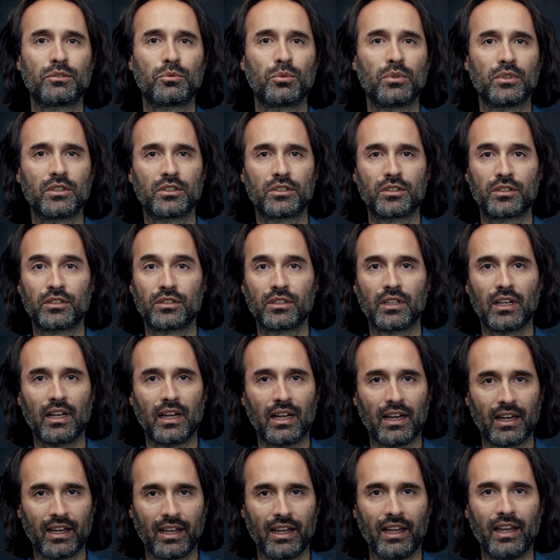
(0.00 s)
was
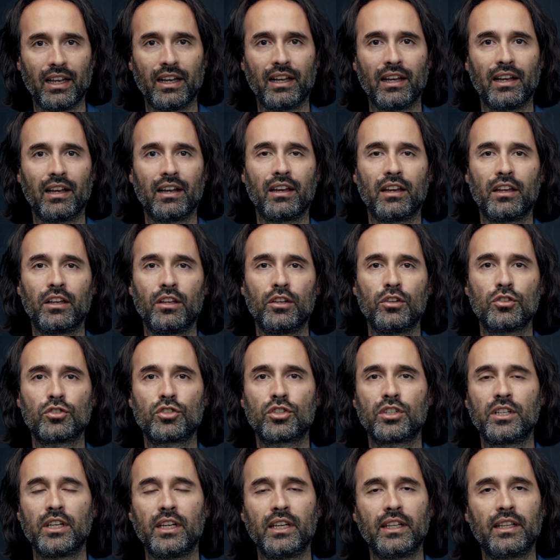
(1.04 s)
again you
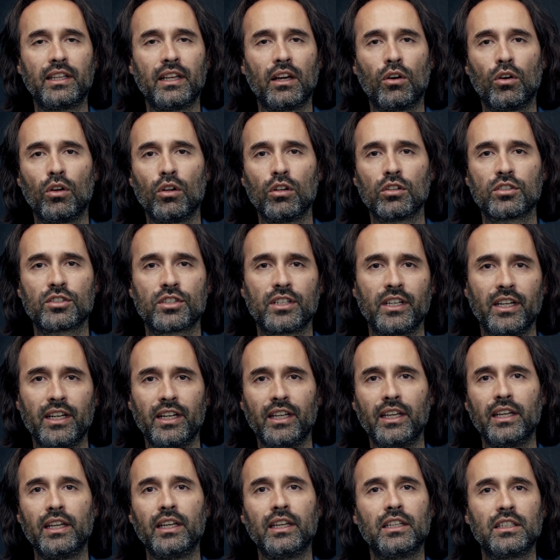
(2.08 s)
see the whole
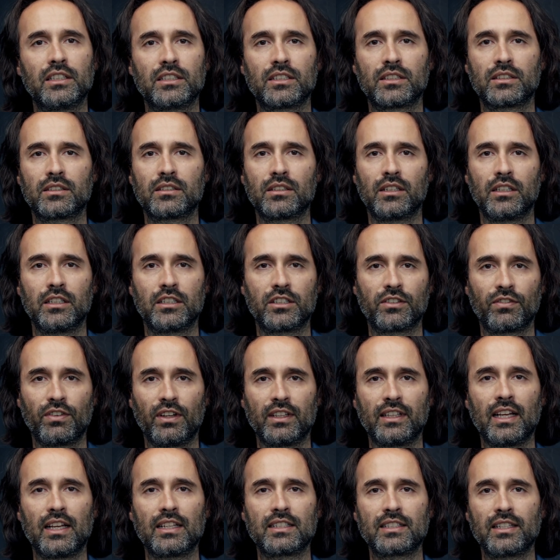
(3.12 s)
city is is
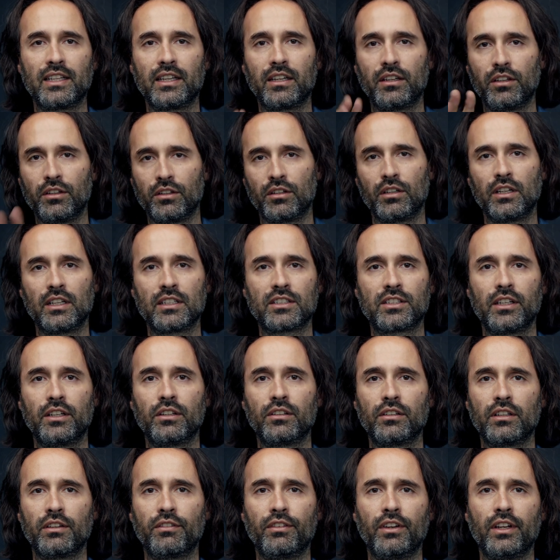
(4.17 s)
fantastic. You're gonna see
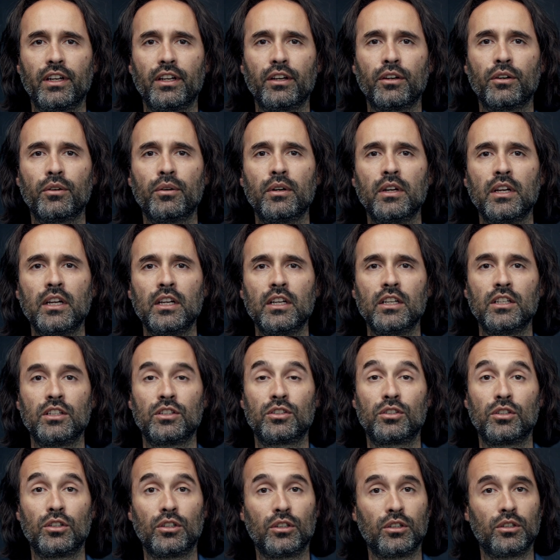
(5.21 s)
on the video.
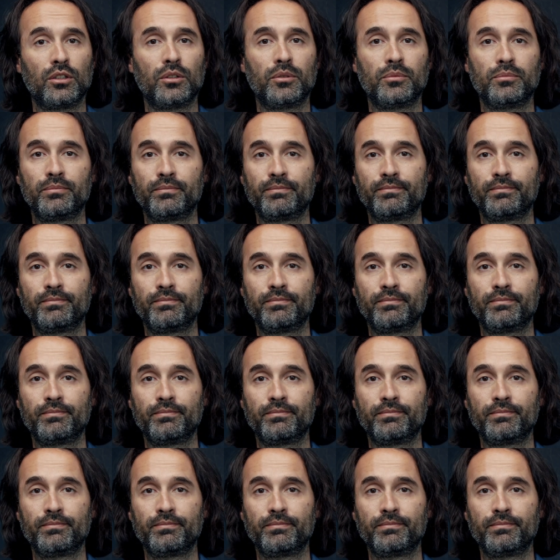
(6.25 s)
So